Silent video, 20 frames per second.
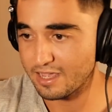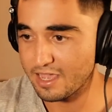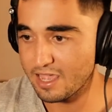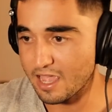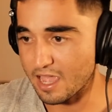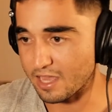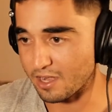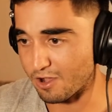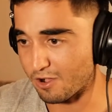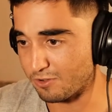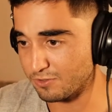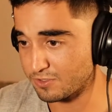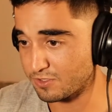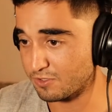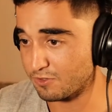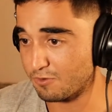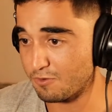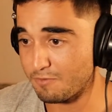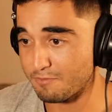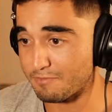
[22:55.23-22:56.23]
and
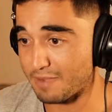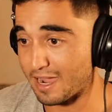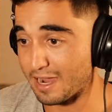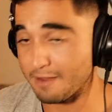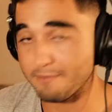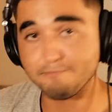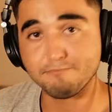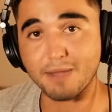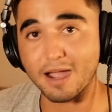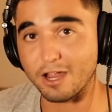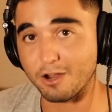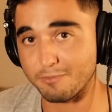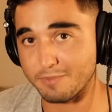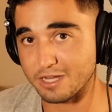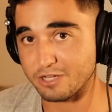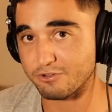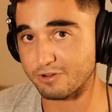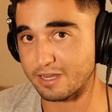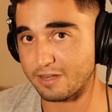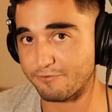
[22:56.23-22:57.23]
also my
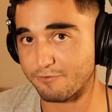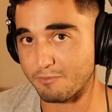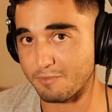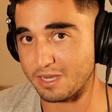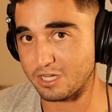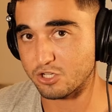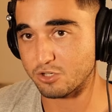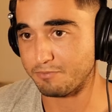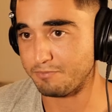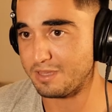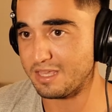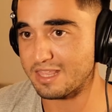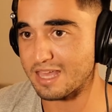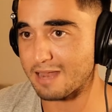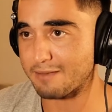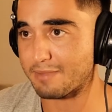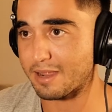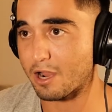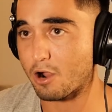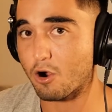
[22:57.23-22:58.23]
biometric information, be that
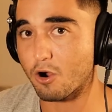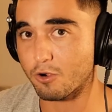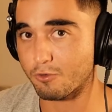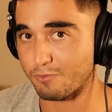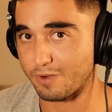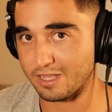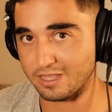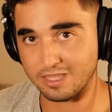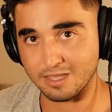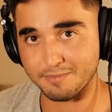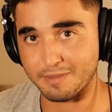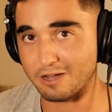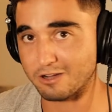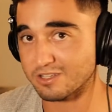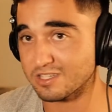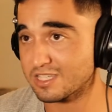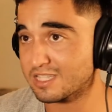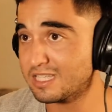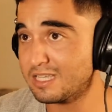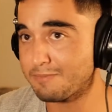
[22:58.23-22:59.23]
my heart rate, the amount of
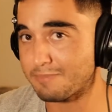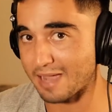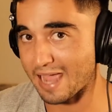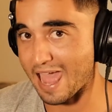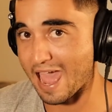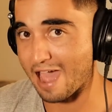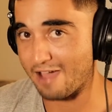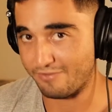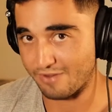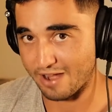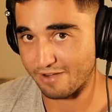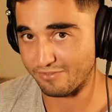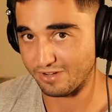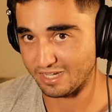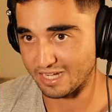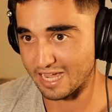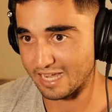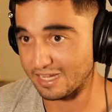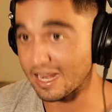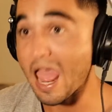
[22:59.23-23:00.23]
sleep I have every
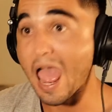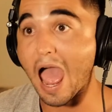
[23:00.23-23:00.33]
night,